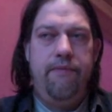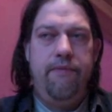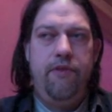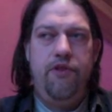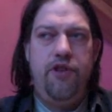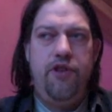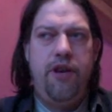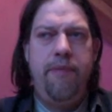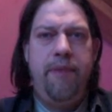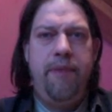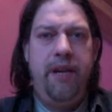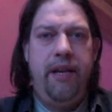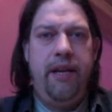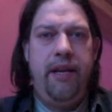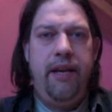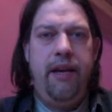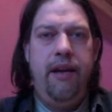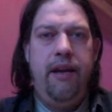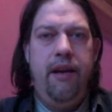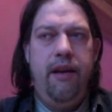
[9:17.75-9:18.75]
Germany
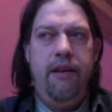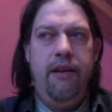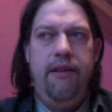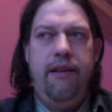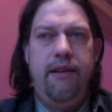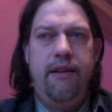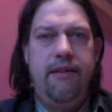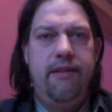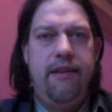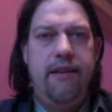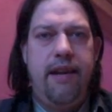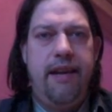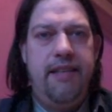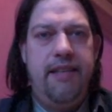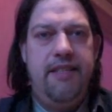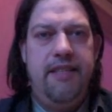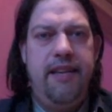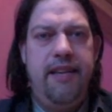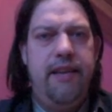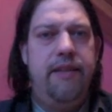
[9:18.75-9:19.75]
does
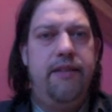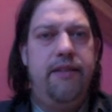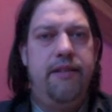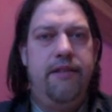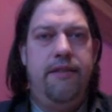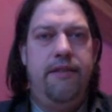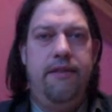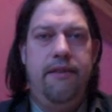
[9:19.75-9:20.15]
exist